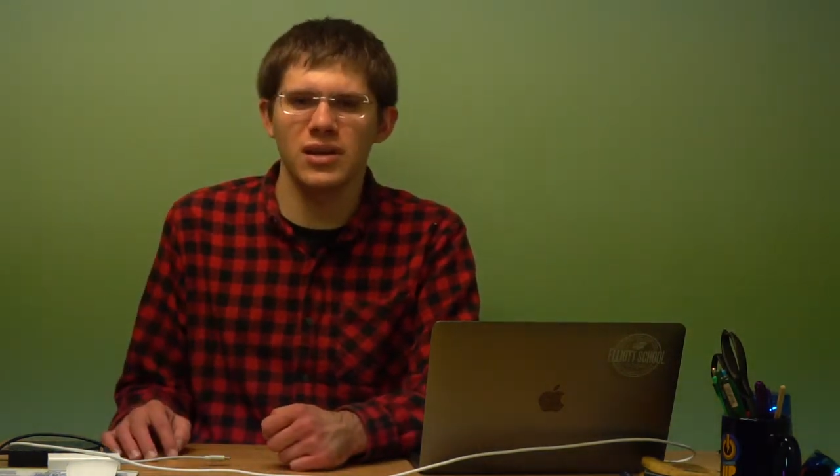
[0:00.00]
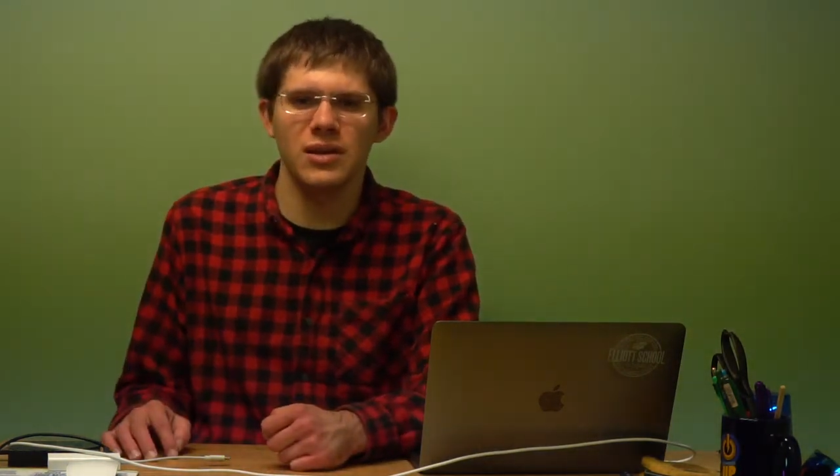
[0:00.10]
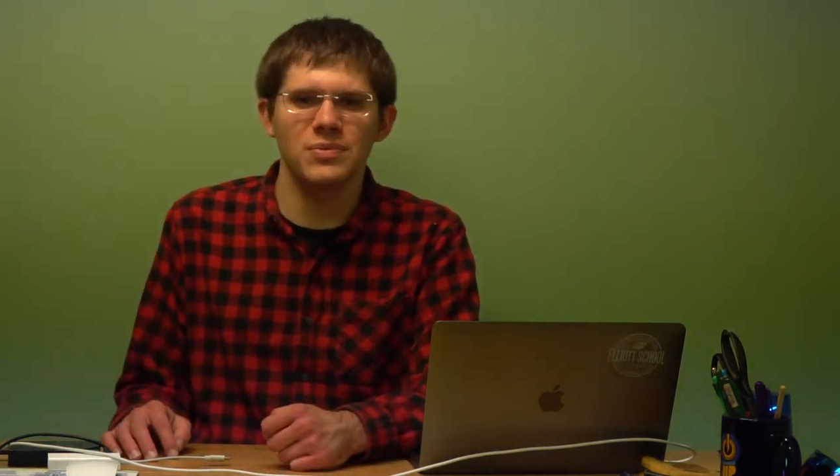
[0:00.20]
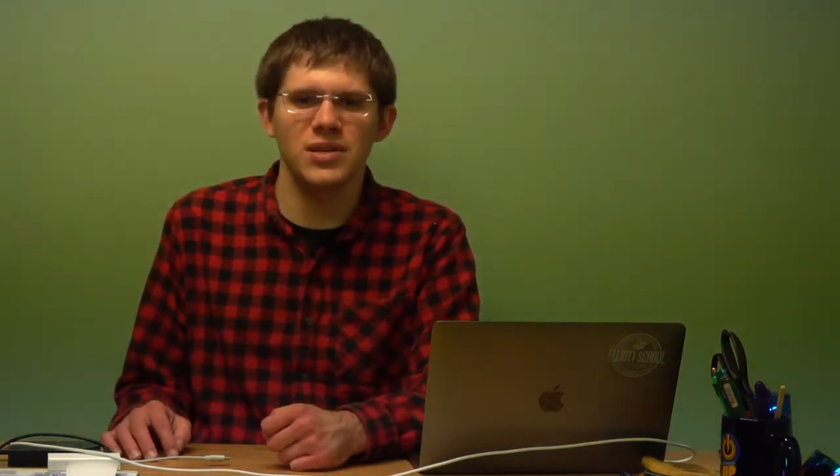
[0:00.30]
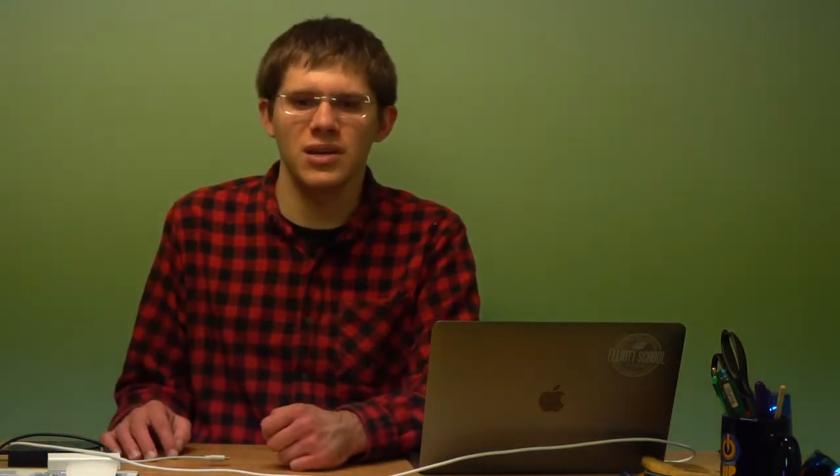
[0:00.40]

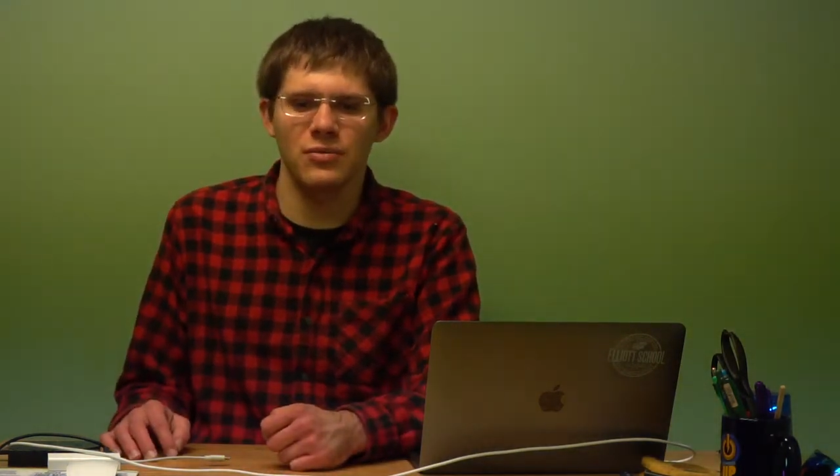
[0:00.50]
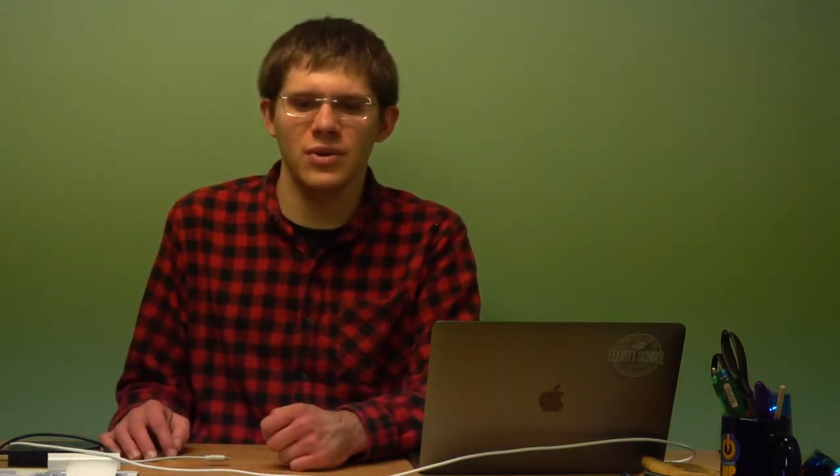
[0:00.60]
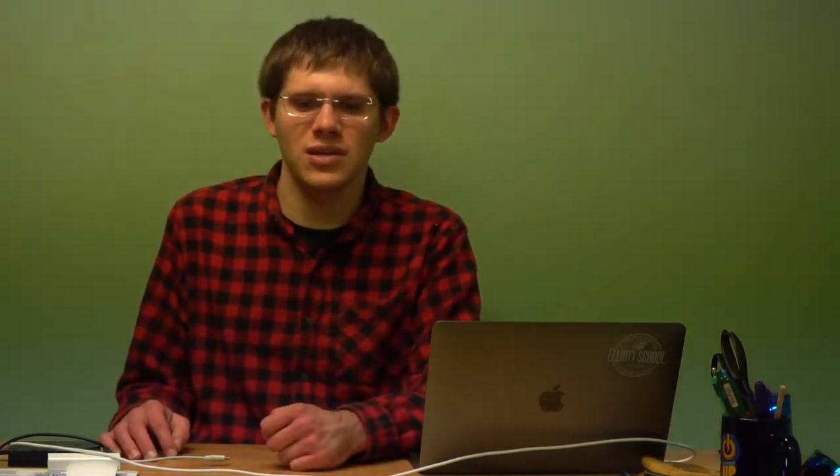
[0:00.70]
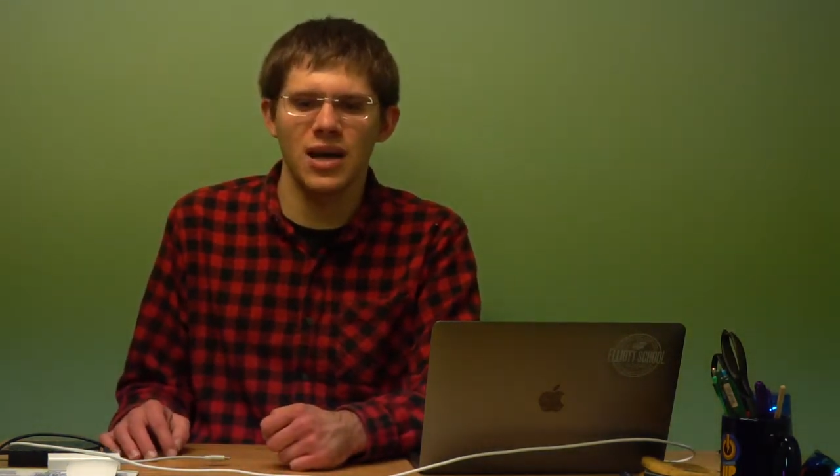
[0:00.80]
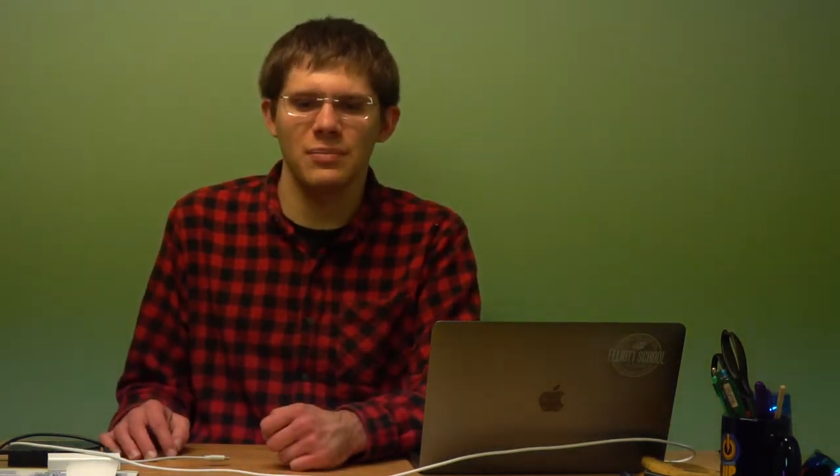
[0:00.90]
keep seeing
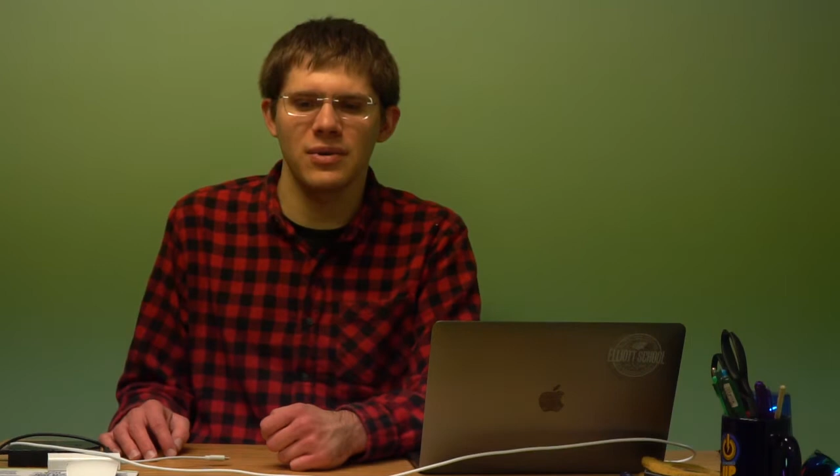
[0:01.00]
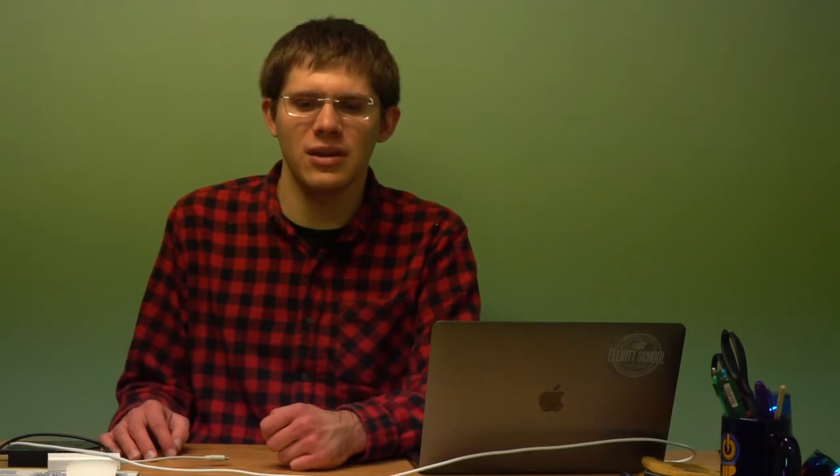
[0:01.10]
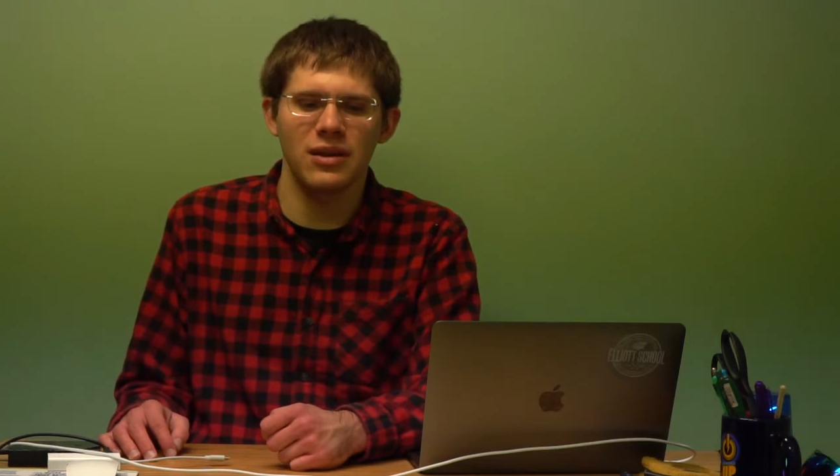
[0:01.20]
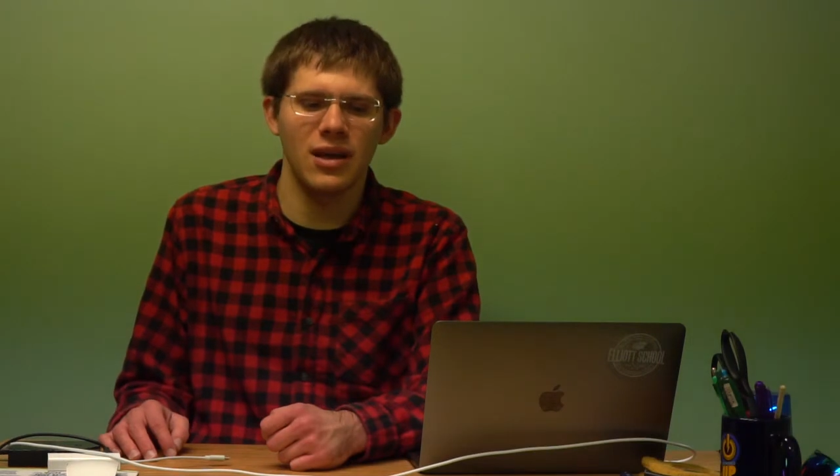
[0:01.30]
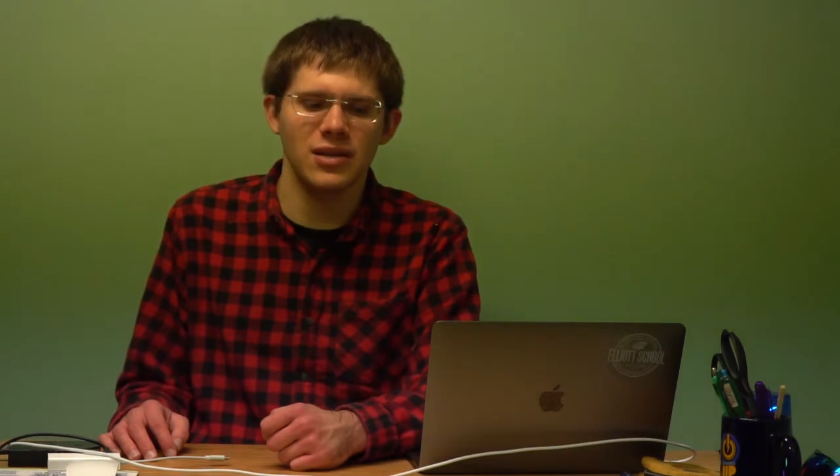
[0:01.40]
what's
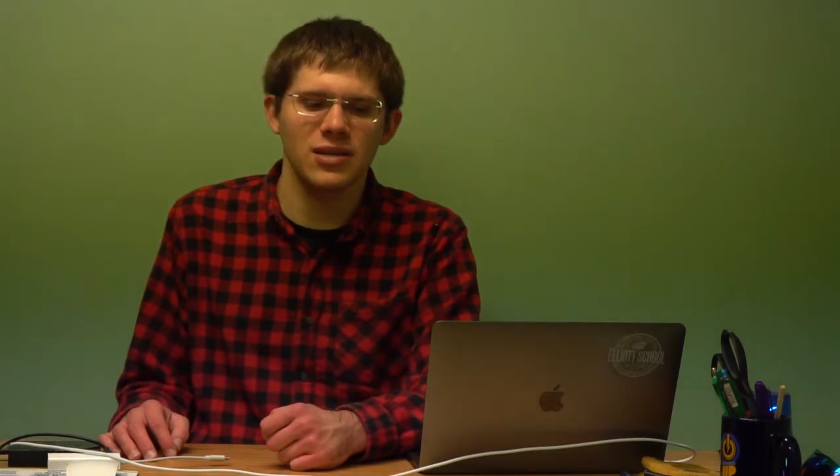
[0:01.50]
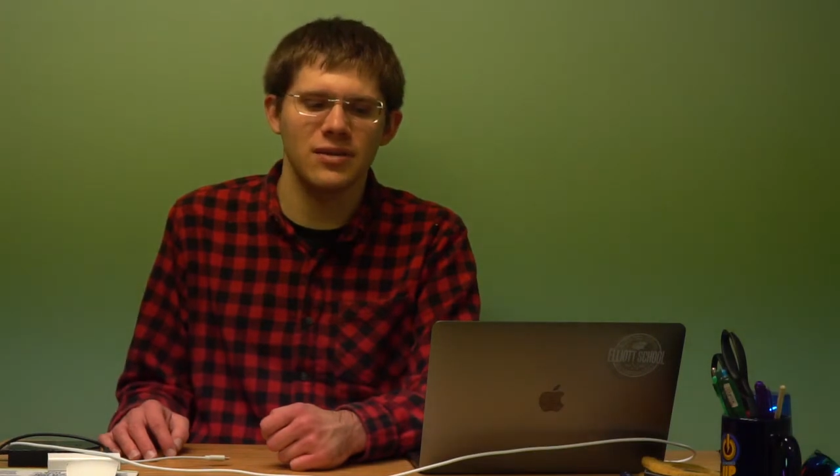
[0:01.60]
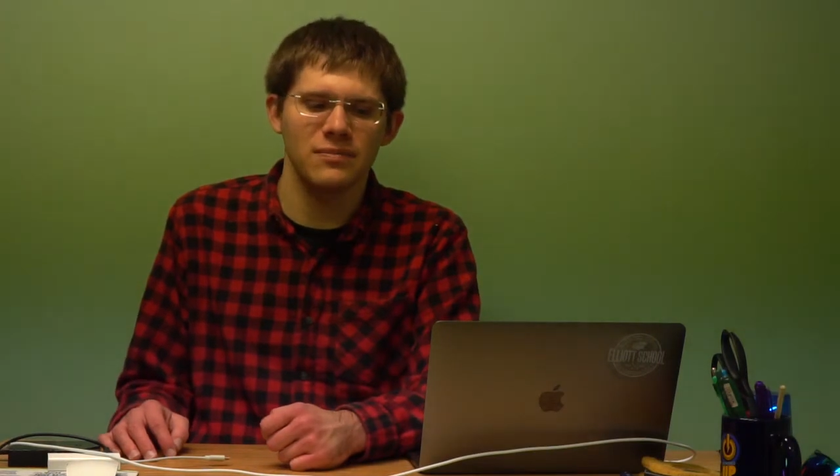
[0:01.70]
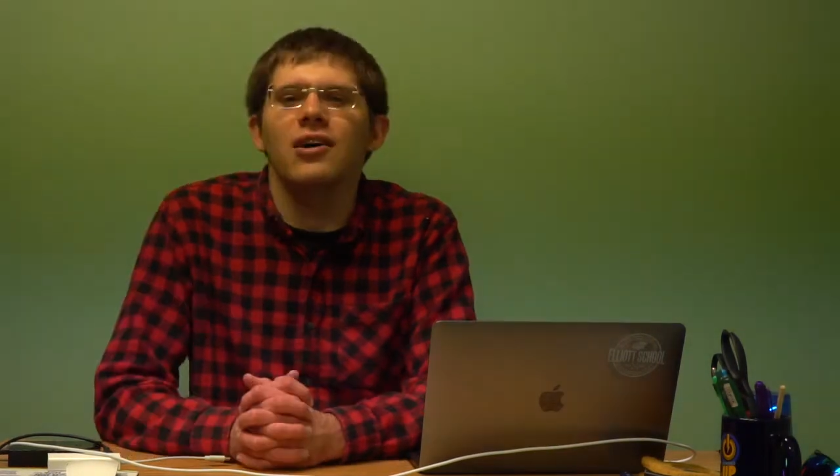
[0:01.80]
happening next.